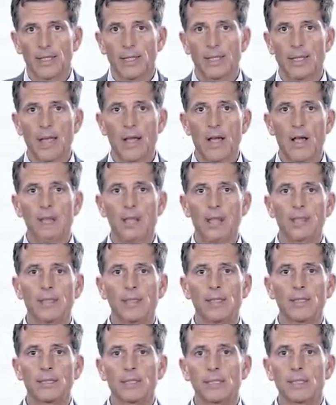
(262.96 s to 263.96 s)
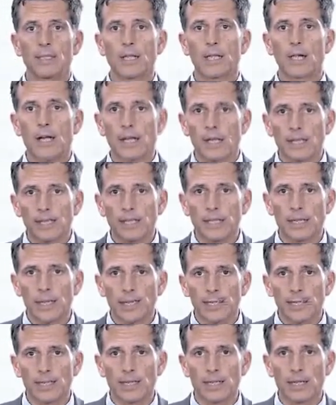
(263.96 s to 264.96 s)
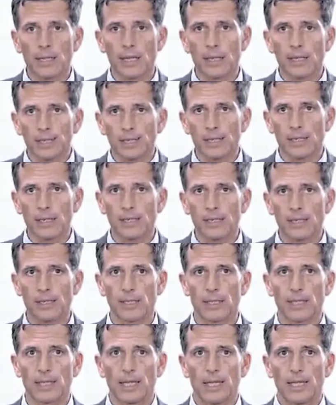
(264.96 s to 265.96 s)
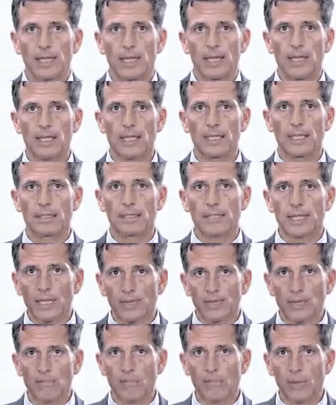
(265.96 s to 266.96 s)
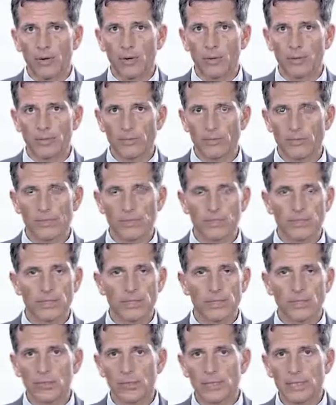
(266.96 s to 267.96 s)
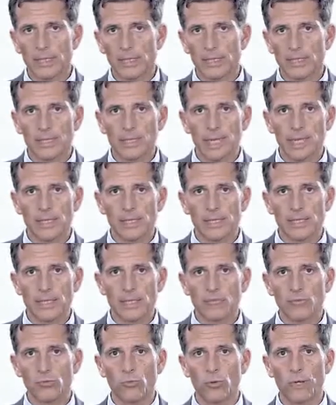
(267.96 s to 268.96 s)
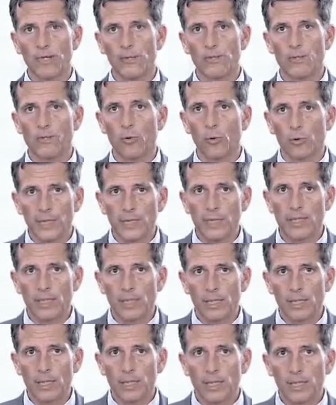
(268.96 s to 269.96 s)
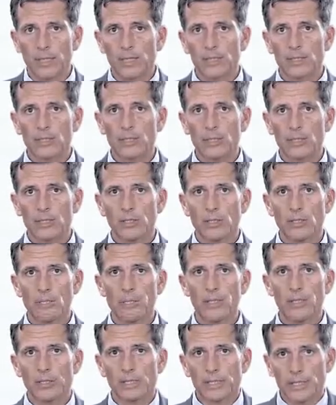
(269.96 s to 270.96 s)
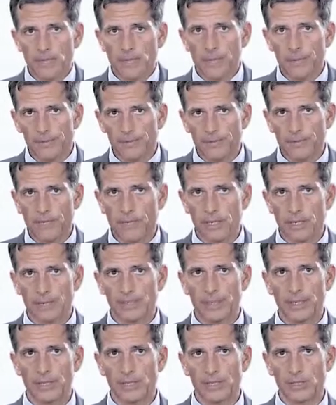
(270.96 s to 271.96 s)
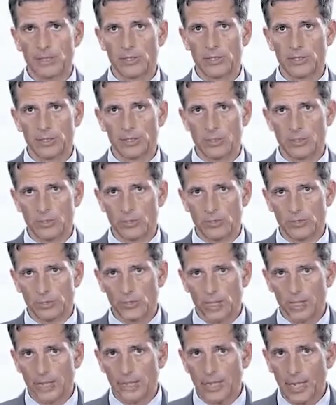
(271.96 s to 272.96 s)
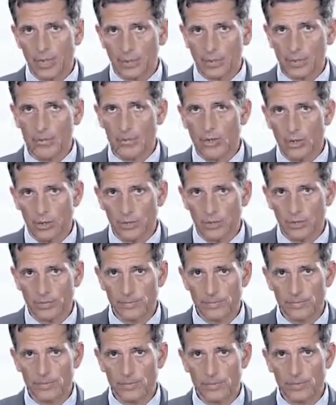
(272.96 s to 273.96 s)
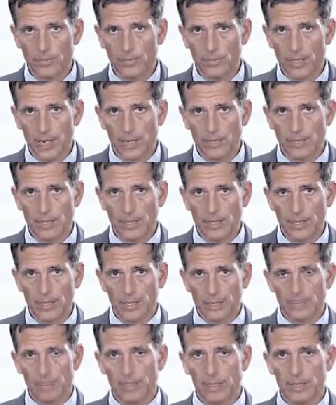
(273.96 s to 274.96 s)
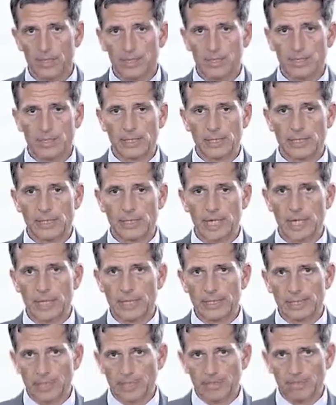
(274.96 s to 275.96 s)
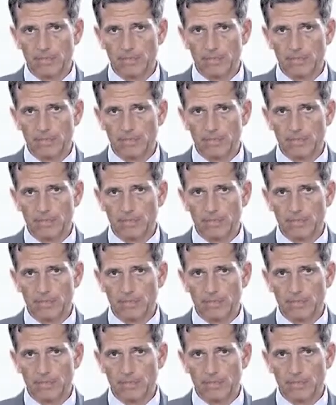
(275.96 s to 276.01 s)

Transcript: Now, in this context, clearly a standard bond with a maturity date, say 2040, is not going to be safe with respect to the retirement goal, right? Because that